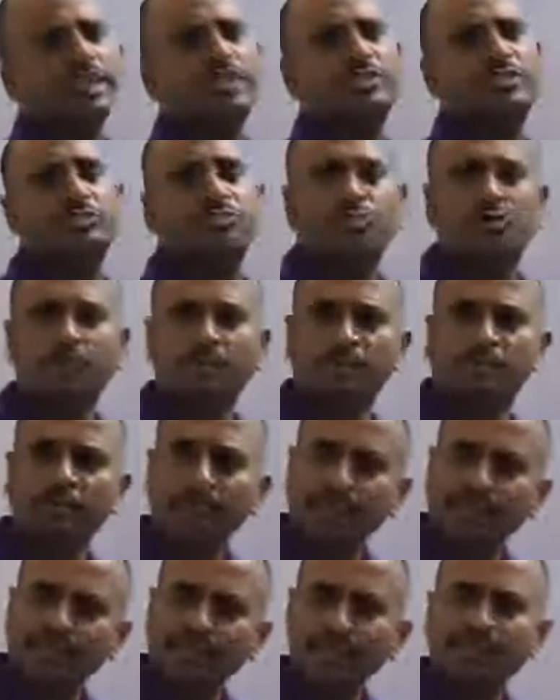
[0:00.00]
is
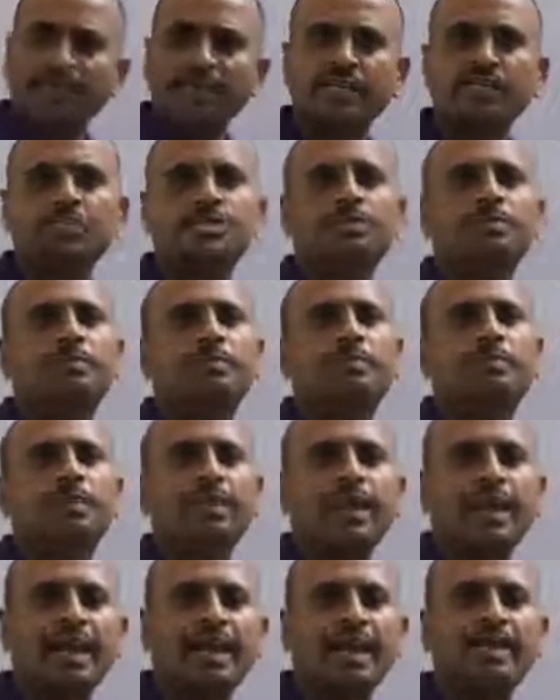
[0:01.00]
human beings,
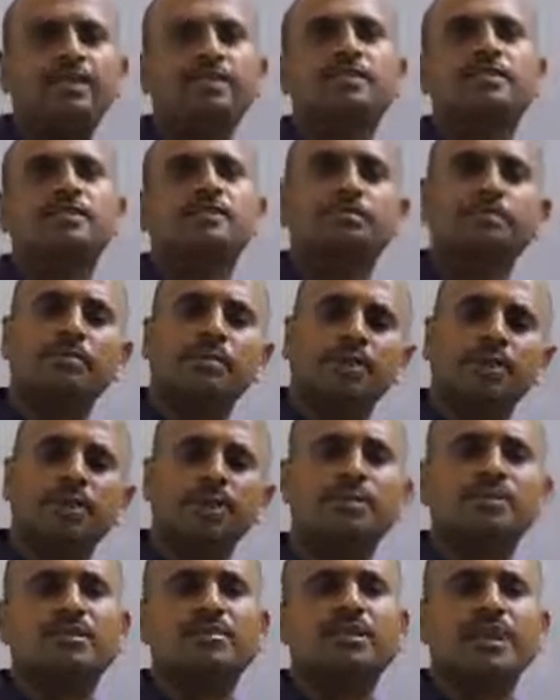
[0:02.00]
plants,
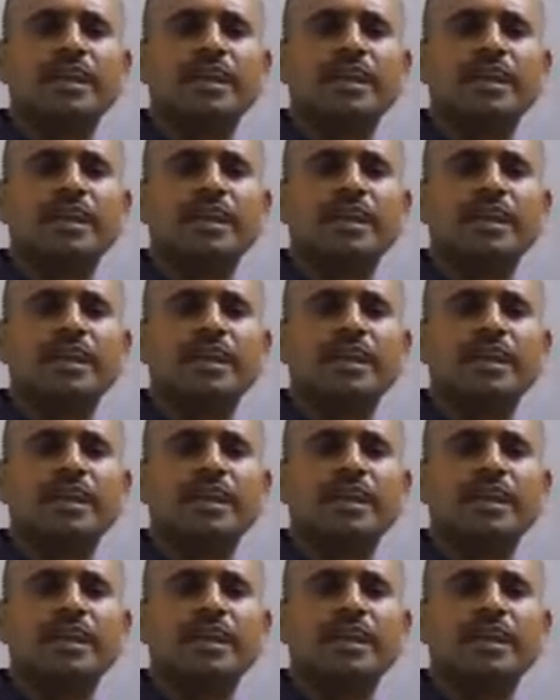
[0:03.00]
birds,